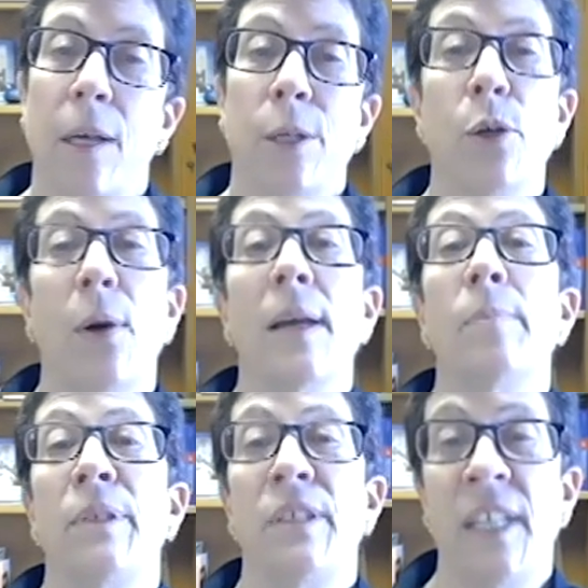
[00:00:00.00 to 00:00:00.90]
So I am
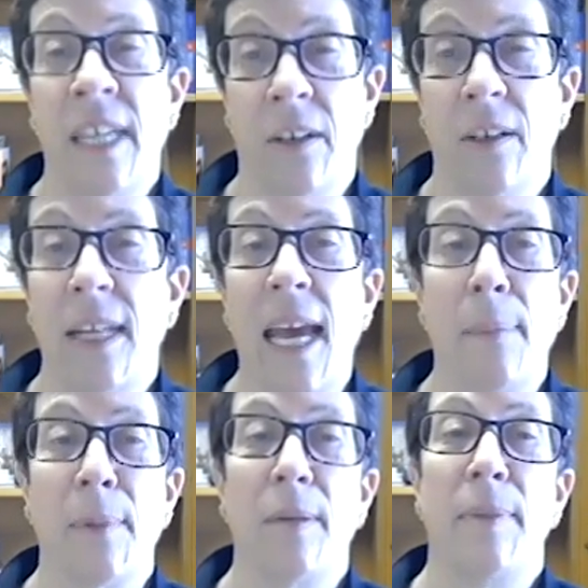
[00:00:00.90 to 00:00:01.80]
particularly
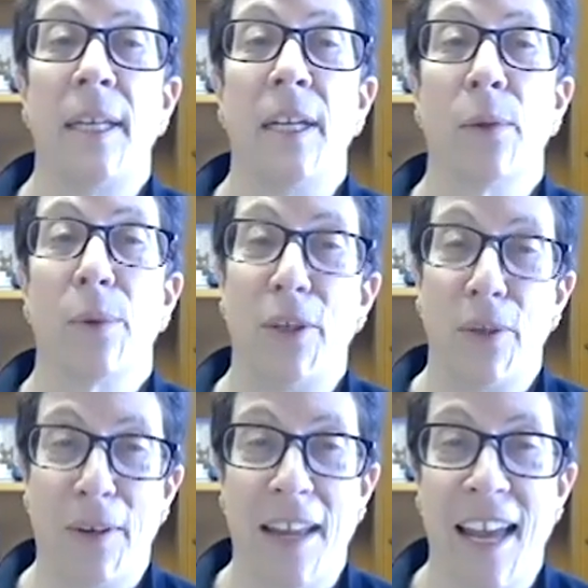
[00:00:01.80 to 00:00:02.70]
happy to be here with you
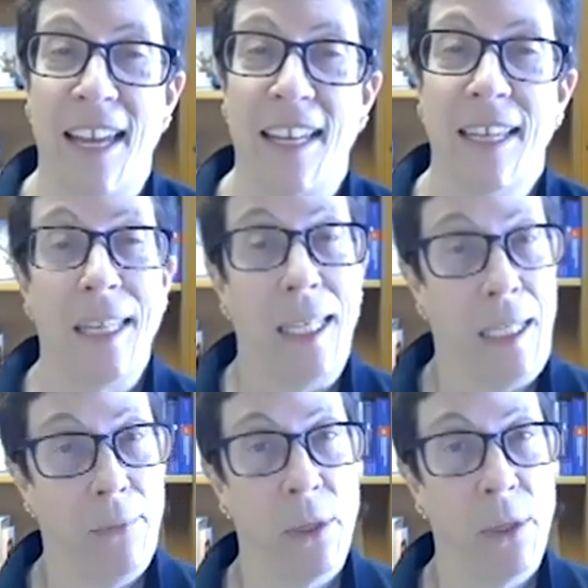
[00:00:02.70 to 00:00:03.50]
today, even